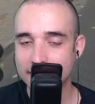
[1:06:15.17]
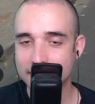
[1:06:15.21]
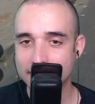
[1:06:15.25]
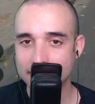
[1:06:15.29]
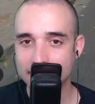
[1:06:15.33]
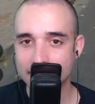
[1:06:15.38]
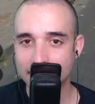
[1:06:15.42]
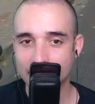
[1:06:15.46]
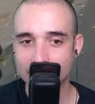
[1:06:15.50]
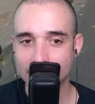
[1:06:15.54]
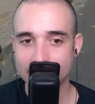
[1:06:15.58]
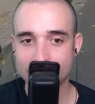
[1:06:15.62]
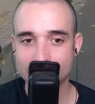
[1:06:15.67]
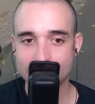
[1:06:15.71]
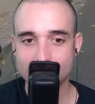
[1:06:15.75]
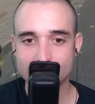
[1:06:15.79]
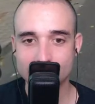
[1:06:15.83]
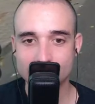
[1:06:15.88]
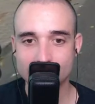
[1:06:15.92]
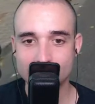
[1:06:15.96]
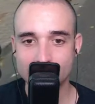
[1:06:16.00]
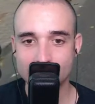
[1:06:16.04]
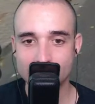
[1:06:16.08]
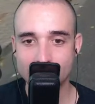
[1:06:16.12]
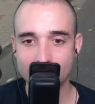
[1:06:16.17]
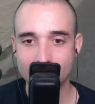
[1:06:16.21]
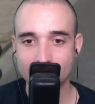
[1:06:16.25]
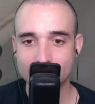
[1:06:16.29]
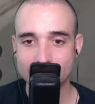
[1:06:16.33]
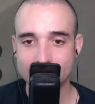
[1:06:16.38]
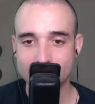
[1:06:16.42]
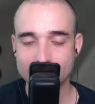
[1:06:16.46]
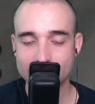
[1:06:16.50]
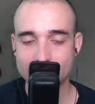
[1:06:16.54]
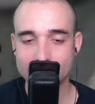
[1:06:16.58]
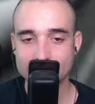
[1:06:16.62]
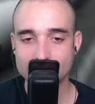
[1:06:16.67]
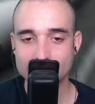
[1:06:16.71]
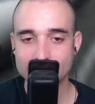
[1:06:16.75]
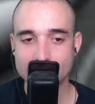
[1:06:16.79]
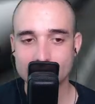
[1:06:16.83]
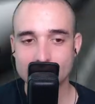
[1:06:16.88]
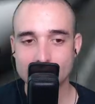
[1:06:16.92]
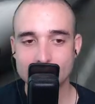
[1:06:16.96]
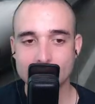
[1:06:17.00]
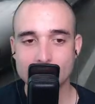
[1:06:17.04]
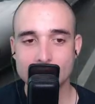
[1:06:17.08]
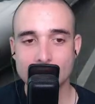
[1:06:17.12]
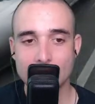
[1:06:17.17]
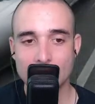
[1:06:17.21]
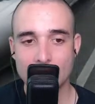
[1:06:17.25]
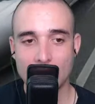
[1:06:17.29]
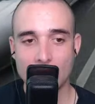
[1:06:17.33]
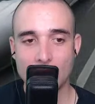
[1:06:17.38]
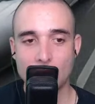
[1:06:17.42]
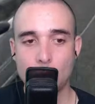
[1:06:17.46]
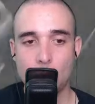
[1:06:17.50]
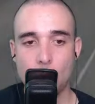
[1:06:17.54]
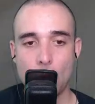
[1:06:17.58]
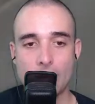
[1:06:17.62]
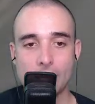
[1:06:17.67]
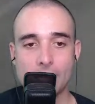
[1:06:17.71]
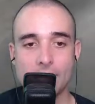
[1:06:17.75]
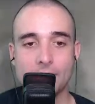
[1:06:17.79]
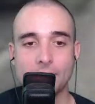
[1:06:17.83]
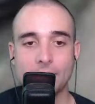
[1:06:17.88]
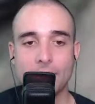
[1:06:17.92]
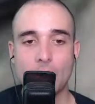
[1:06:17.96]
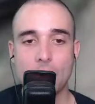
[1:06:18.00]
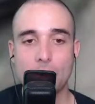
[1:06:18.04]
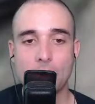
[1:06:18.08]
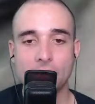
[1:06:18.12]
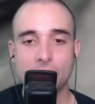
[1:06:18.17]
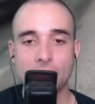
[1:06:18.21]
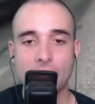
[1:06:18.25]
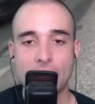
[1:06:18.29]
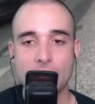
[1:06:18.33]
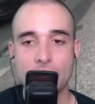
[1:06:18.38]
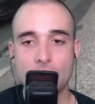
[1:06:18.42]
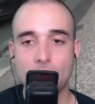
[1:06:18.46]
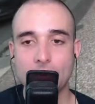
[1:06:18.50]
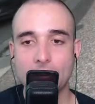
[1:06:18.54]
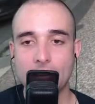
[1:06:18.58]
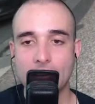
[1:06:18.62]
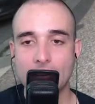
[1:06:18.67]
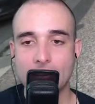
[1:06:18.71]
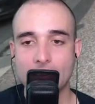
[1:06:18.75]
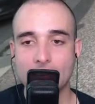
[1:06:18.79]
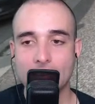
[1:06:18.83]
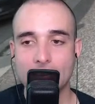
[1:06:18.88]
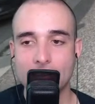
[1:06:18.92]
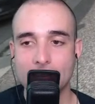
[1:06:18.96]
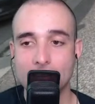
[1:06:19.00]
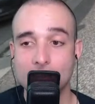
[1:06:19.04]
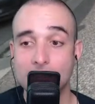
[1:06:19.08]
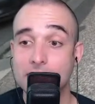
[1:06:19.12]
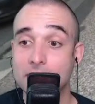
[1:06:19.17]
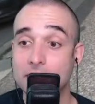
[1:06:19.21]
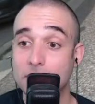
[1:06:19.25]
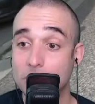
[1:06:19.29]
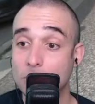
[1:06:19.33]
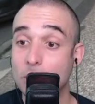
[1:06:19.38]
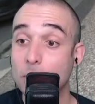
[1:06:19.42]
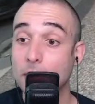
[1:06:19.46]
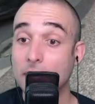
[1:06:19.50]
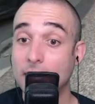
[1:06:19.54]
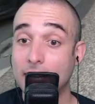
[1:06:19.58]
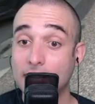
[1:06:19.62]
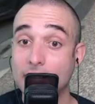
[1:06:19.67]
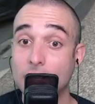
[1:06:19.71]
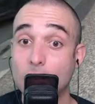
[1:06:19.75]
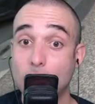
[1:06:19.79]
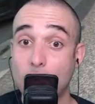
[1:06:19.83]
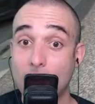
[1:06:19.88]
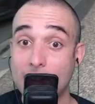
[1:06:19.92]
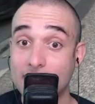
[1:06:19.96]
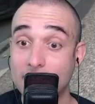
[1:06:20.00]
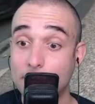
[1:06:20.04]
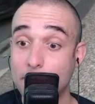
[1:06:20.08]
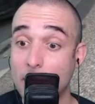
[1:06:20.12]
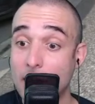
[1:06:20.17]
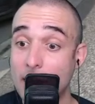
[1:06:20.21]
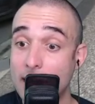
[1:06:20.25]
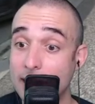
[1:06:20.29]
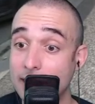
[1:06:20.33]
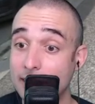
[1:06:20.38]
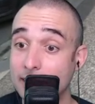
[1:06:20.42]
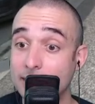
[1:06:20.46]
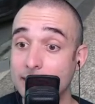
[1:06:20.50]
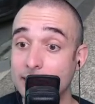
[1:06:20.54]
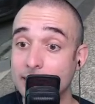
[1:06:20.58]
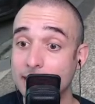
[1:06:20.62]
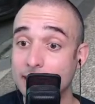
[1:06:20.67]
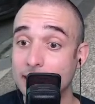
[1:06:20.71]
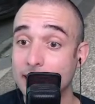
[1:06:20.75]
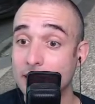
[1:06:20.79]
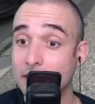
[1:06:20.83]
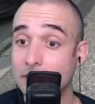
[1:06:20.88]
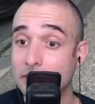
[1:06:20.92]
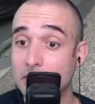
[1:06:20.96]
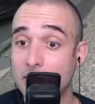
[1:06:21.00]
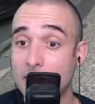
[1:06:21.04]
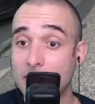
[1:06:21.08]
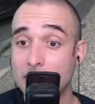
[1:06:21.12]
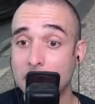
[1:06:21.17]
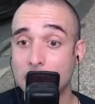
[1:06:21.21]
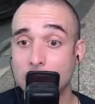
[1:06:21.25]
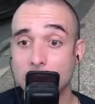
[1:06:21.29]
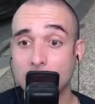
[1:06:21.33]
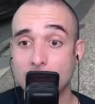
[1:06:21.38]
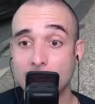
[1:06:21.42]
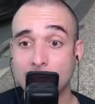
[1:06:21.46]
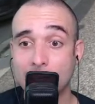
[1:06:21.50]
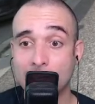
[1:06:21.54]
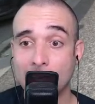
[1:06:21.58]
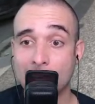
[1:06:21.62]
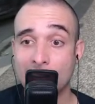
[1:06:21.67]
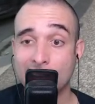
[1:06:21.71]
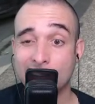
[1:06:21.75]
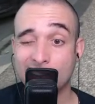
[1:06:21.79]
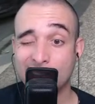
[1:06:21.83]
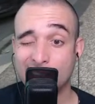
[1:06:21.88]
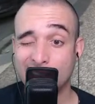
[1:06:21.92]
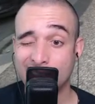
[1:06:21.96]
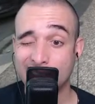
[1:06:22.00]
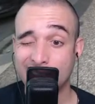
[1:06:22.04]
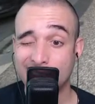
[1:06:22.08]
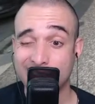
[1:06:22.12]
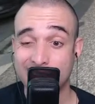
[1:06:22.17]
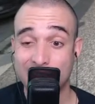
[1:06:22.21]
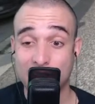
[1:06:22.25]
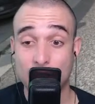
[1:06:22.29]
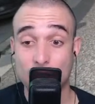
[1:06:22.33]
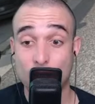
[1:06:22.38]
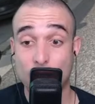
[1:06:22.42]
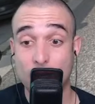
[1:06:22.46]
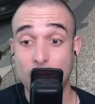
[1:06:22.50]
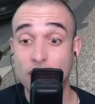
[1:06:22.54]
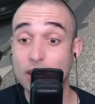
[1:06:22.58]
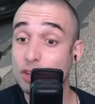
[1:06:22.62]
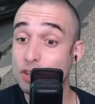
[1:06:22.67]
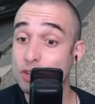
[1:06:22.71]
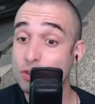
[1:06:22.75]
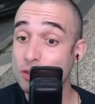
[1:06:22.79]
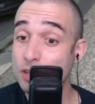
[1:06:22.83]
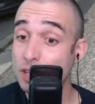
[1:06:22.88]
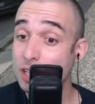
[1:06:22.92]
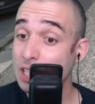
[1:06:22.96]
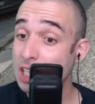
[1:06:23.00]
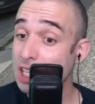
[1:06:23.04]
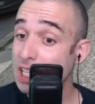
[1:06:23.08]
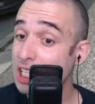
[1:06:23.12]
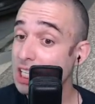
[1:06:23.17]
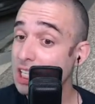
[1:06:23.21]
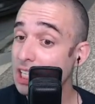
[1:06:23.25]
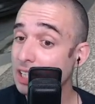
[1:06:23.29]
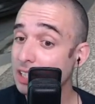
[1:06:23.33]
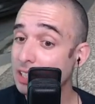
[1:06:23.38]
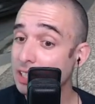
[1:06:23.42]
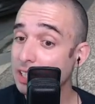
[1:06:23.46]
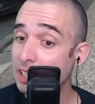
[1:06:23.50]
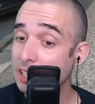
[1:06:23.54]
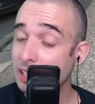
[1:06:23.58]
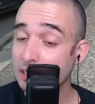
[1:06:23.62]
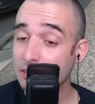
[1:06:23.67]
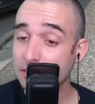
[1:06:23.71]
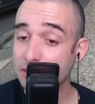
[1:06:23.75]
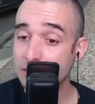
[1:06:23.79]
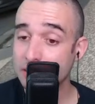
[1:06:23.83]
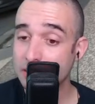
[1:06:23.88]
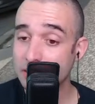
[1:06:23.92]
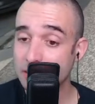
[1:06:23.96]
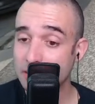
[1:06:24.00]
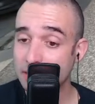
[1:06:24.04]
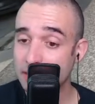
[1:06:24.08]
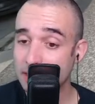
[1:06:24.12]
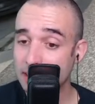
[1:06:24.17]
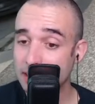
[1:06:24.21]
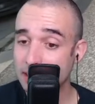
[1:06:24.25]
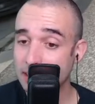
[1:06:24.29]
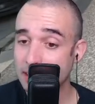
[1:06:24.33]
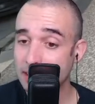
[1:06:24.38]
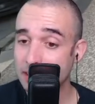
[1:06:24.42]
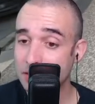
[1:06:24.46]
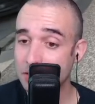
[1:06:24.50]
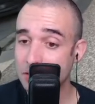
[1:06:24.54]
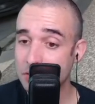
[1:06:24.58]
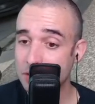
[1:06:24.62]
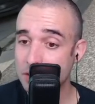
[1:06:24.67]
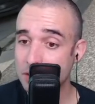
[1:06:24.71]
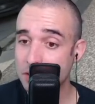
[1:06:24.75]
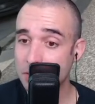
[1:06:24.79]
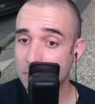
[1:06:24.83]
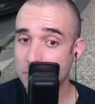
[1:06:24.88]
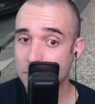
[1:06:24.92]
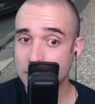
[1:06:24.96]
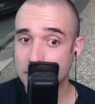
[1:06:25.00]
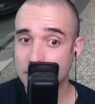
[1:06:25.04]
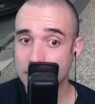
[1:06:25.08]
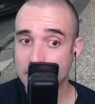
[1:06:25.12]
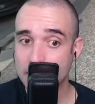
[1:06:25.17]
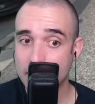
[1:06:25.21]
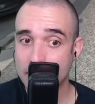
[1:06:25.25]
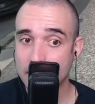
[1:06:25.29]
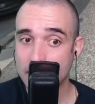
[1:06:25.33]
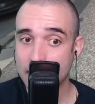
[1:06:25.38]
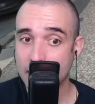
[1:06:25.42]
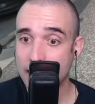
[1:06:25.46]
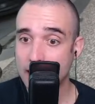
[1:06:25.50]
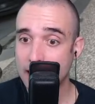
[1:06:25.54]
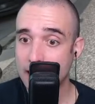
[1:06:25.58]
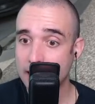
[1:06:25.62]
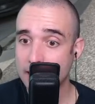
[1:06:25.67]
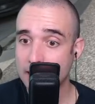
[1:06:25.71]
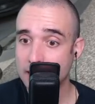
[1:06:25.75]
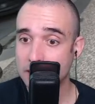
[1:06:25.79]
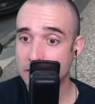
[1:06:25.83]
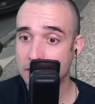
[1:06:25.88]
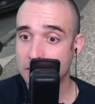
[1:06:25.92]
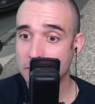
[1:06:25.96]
No. All right. Well, as I always say, you want to get the right spot, and then if not, you want to get like the country ideally, and if you don't get the country, you want to get